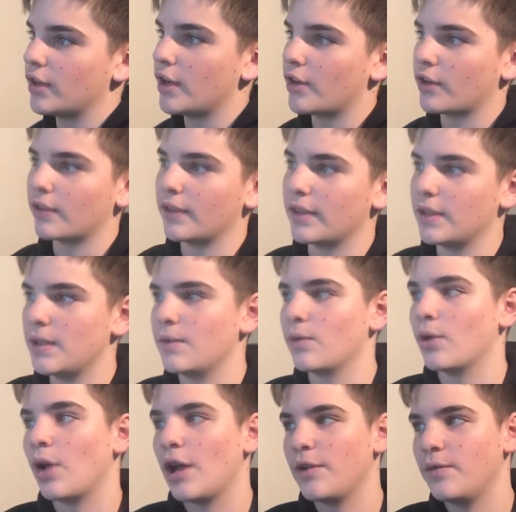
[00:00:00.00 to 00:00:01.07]
inherently
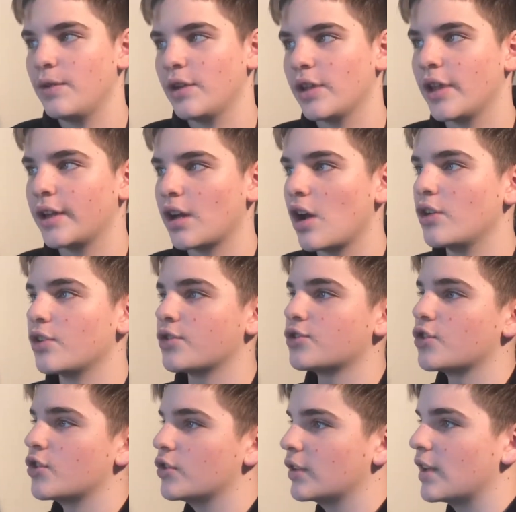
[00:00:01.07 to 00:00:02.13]
evil. I feel like under
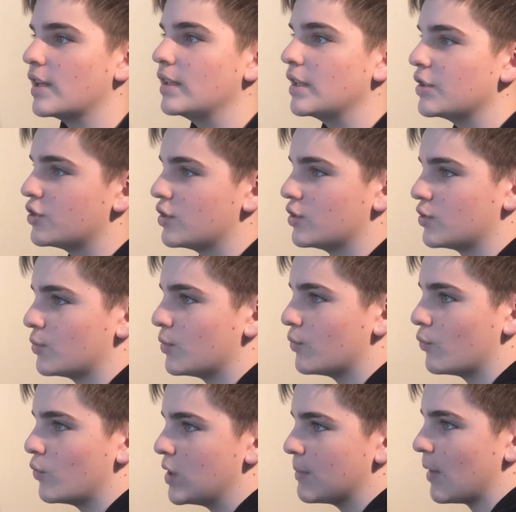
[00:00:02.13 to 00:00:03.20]
certain conditions
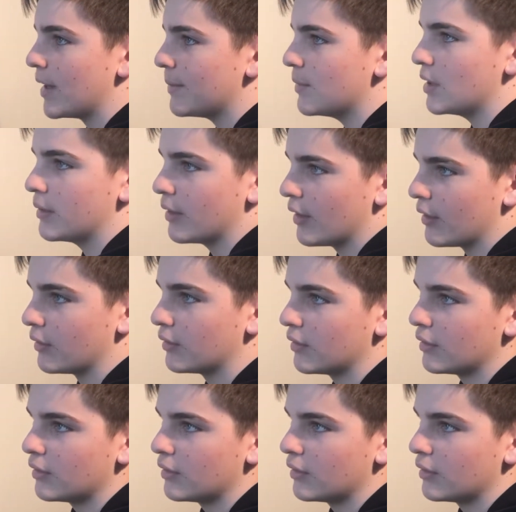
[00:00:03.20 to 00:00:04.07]
we might be, though.